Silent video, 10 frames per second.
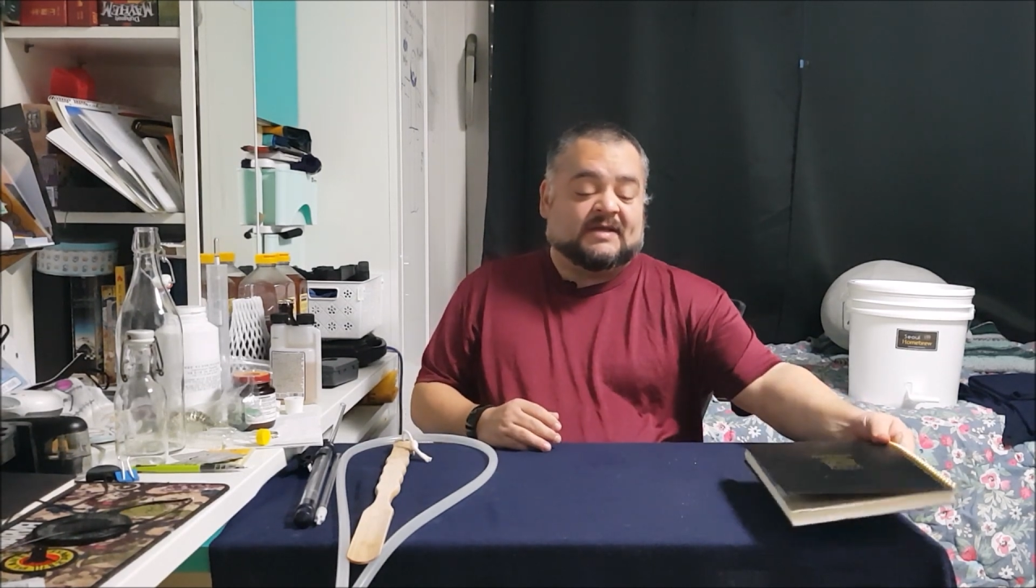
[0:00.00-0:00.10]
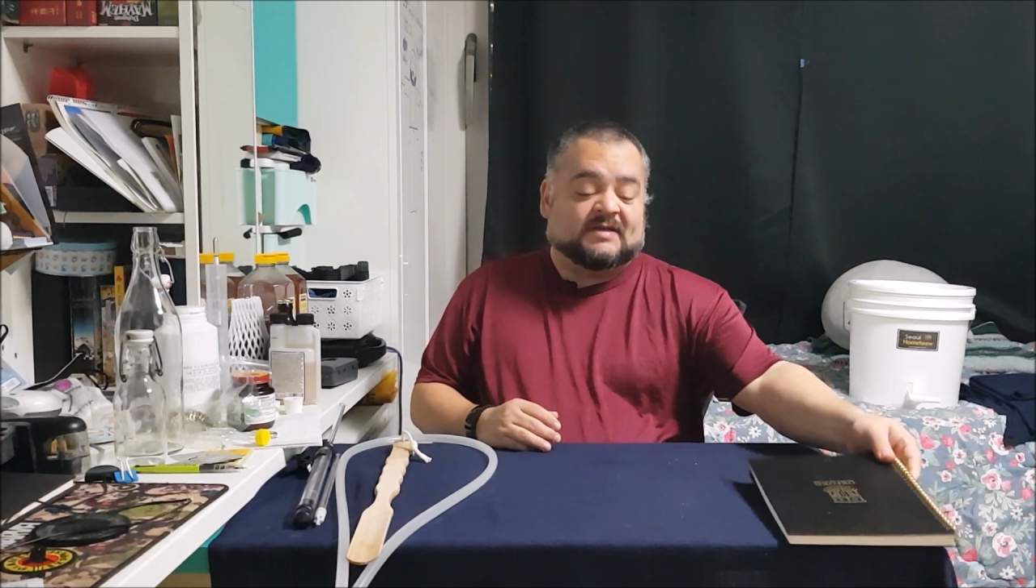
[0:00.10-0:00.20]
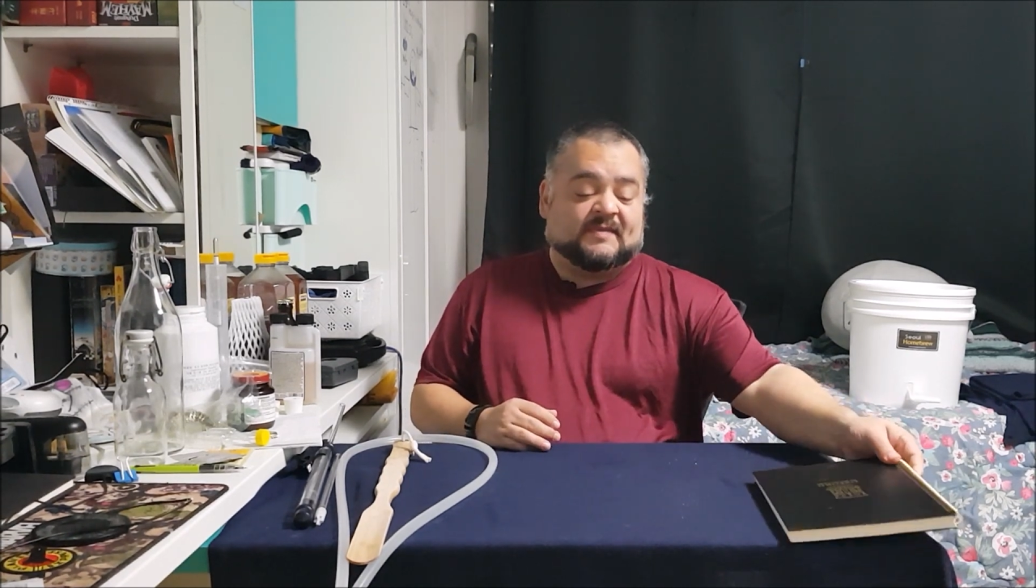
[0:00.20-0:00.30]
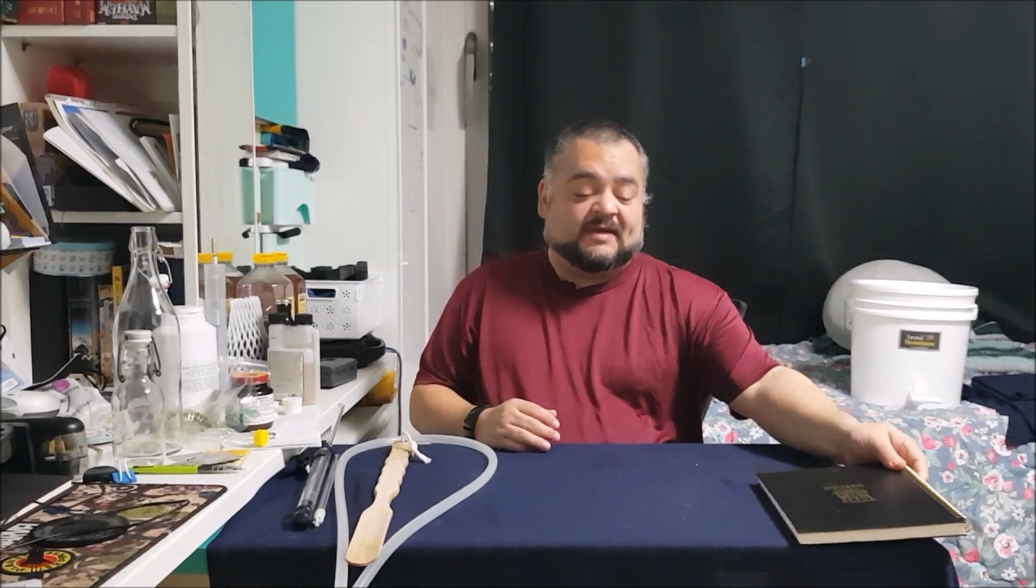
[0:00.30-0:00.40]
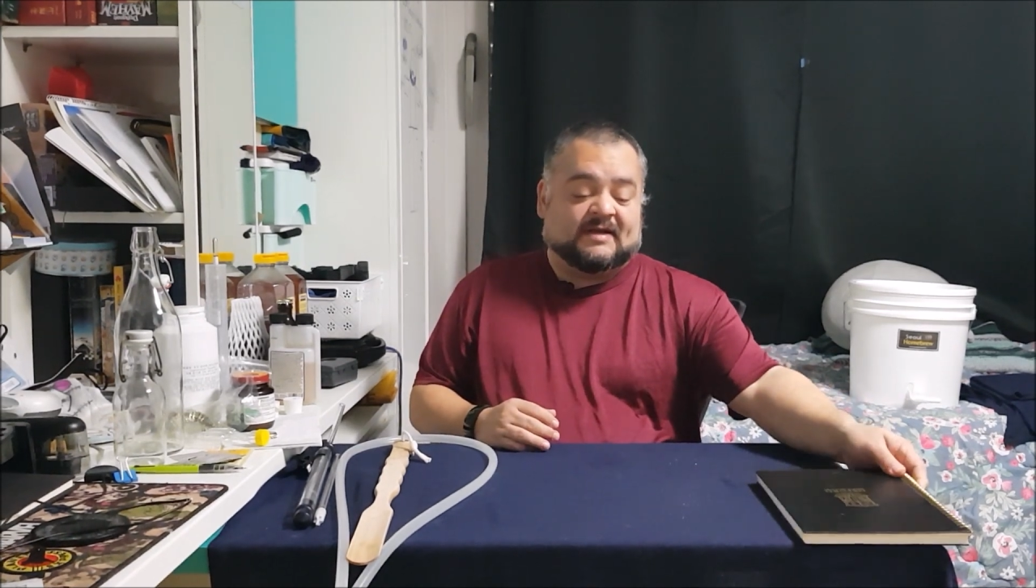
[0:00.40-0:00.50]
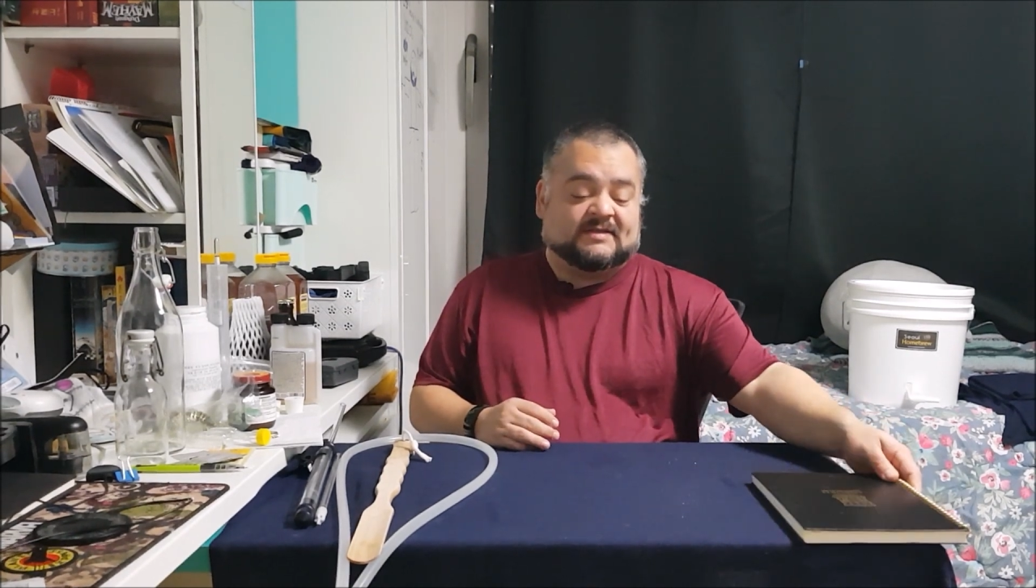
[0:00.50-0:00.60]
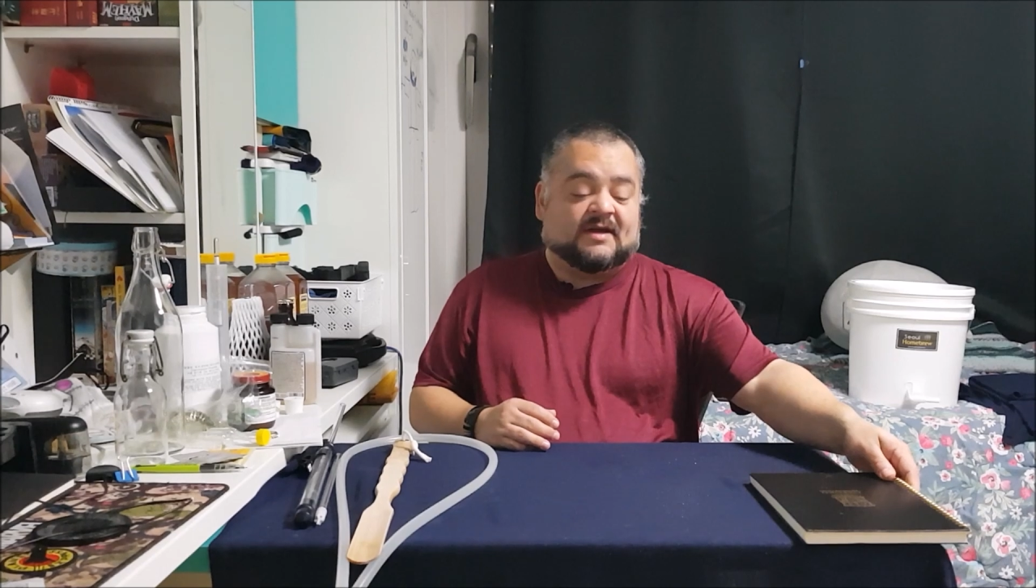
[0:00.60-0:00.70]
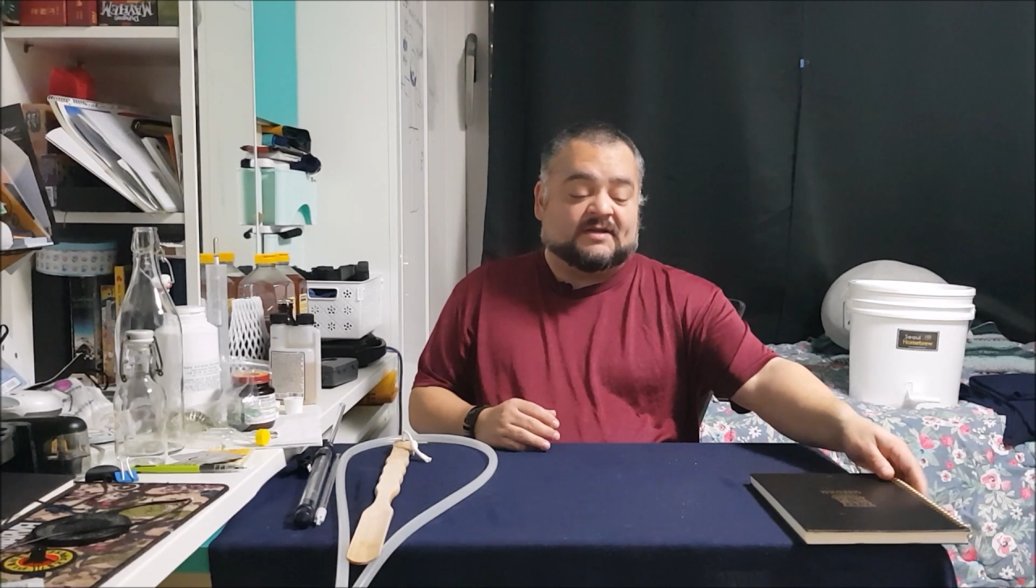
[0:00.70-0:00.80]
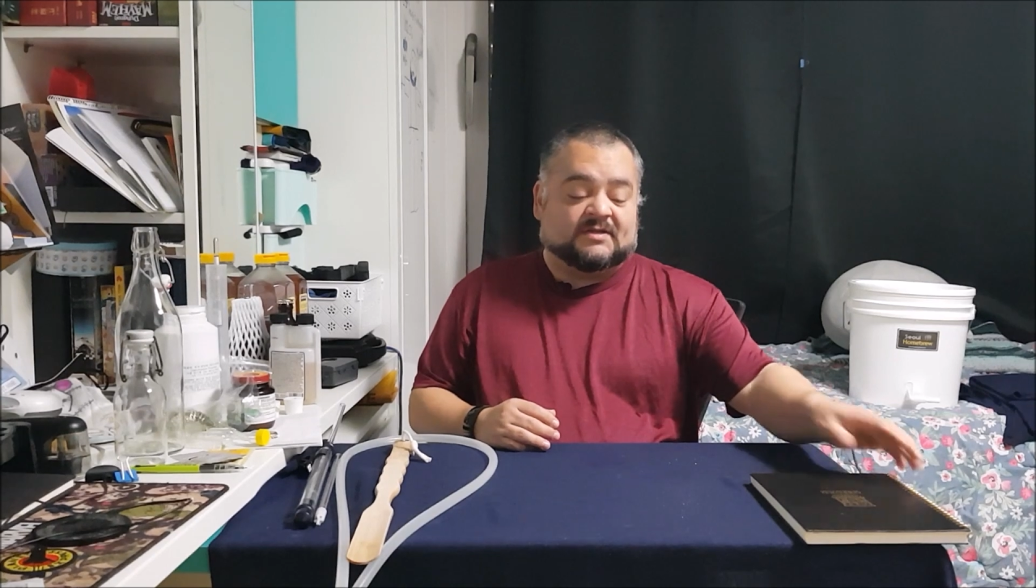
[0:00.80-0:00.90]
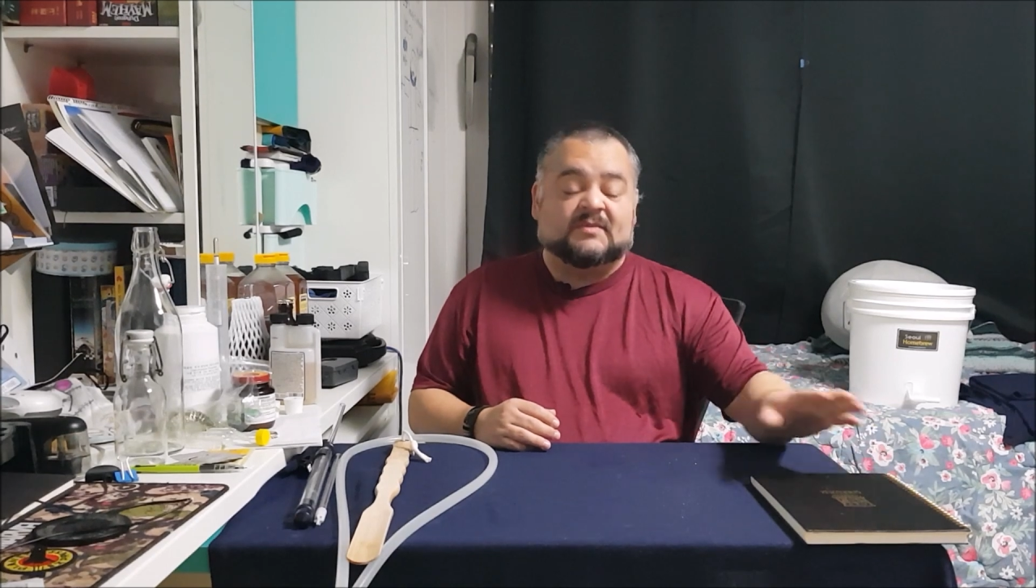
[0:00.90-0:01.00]
something and it's
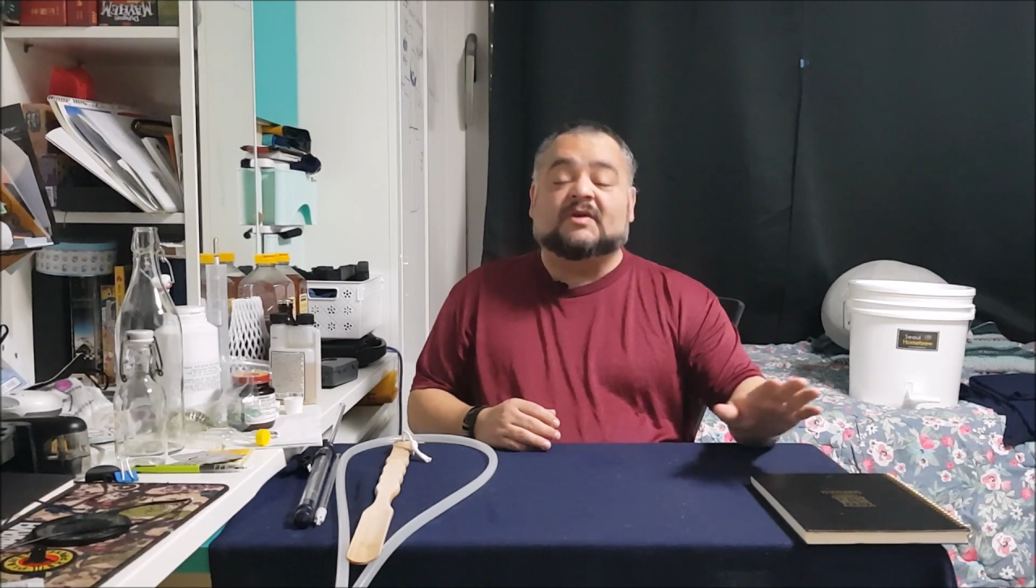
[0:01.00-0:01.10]
awesome,